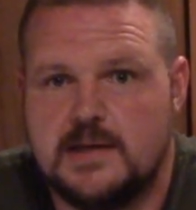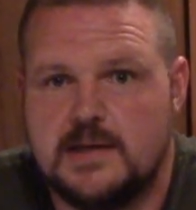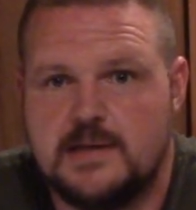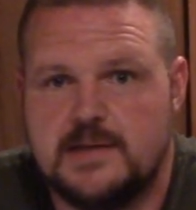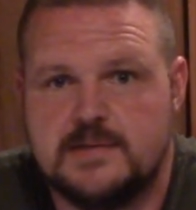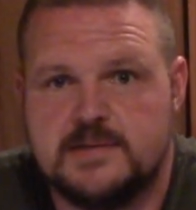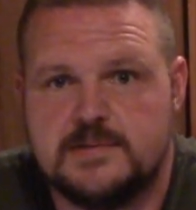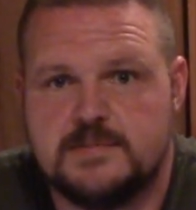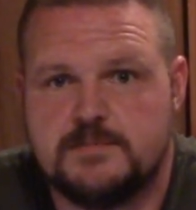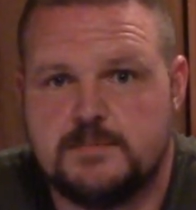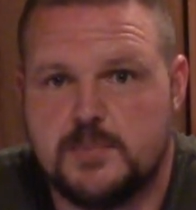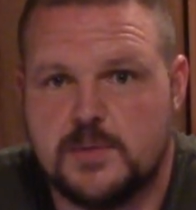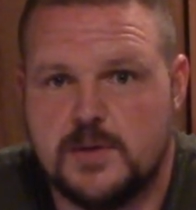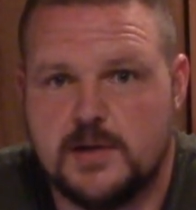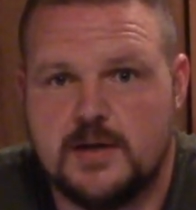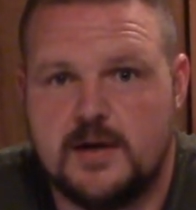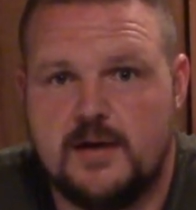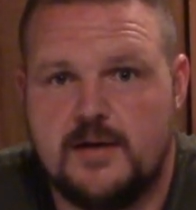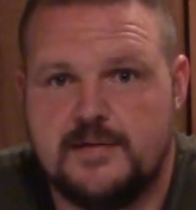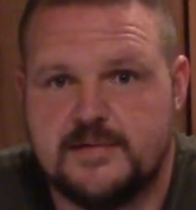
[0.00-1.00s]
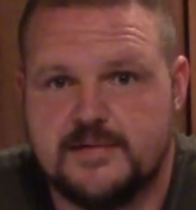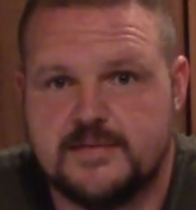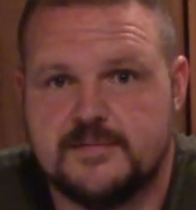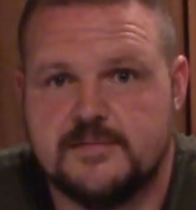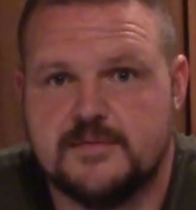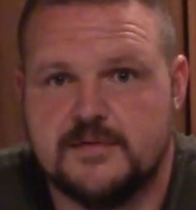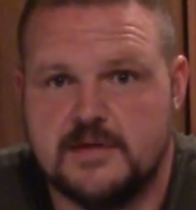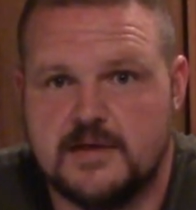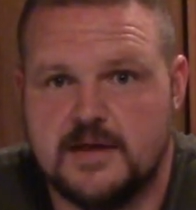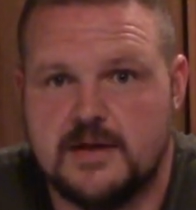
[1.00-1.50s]
It's pretty awesome
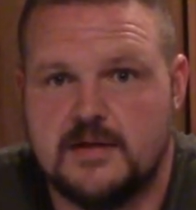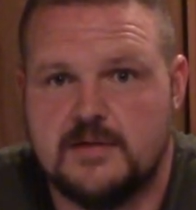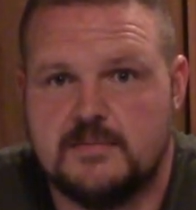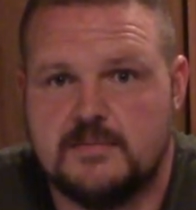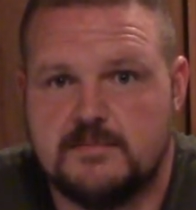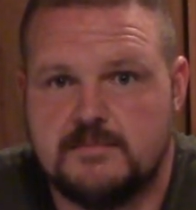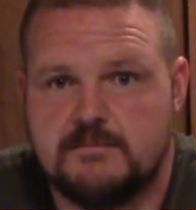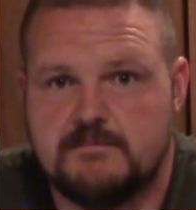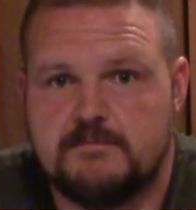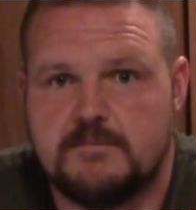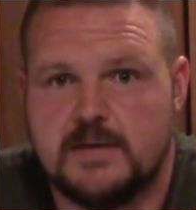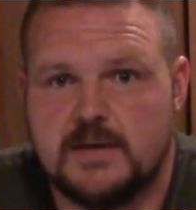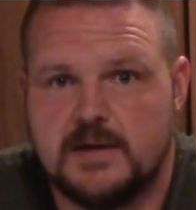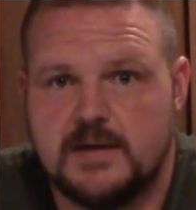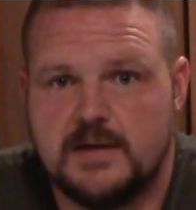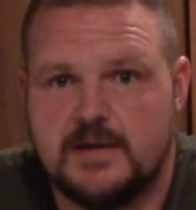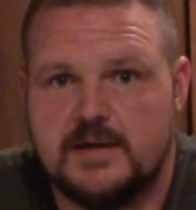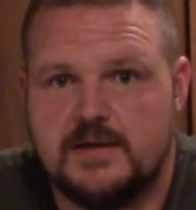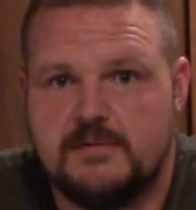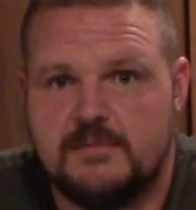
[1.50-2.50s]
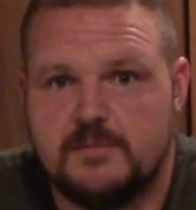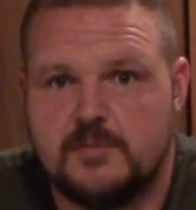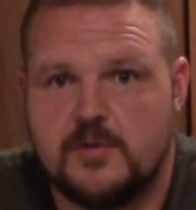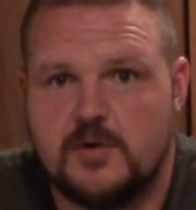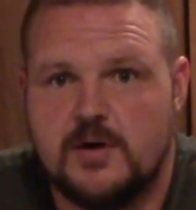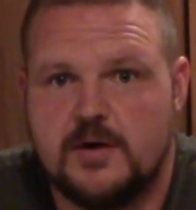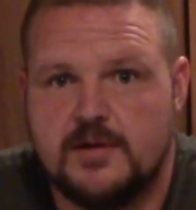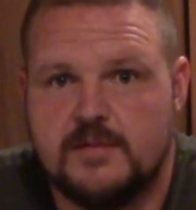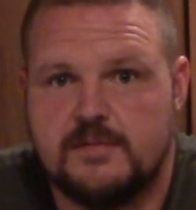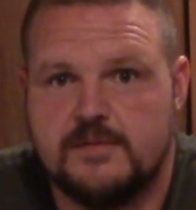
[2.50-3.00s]
for that. I got to give them
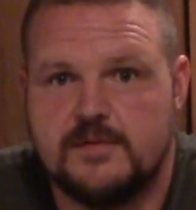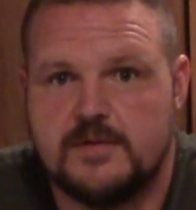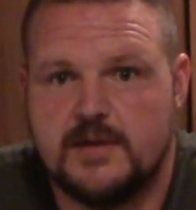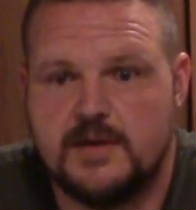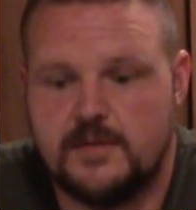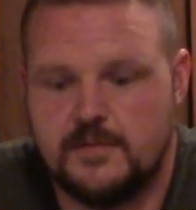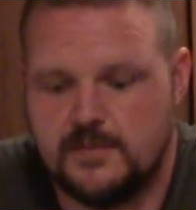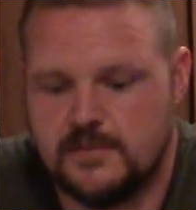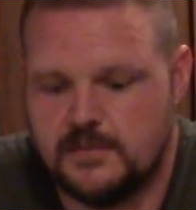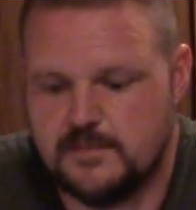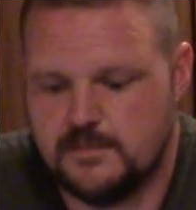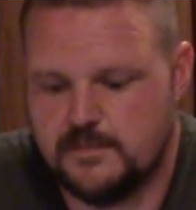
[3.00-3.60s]
credit for that one.